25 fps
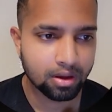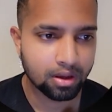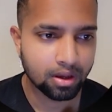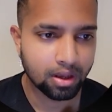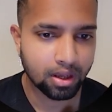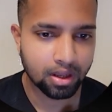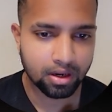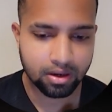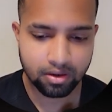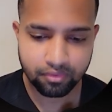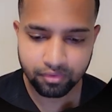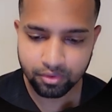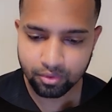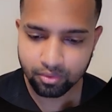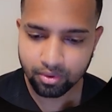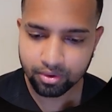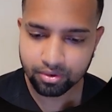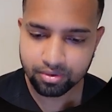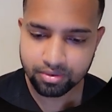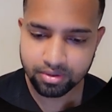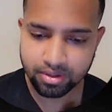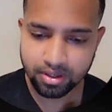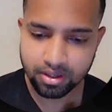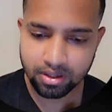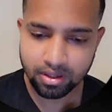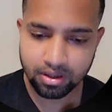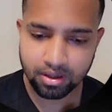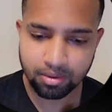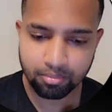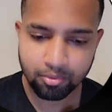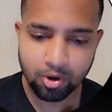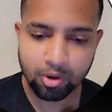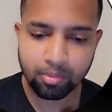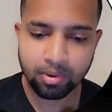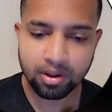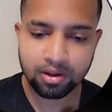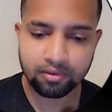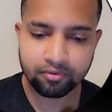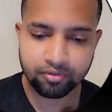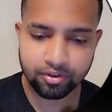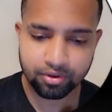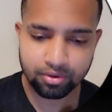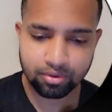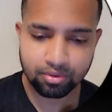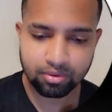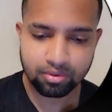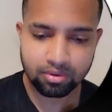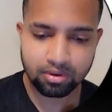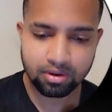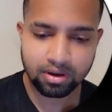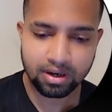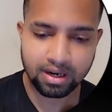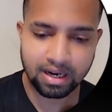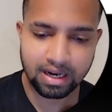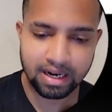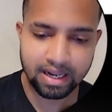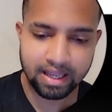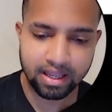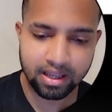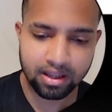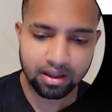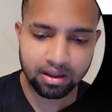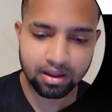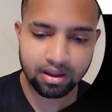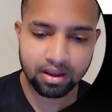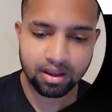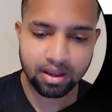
And if you want to see the mobile view, click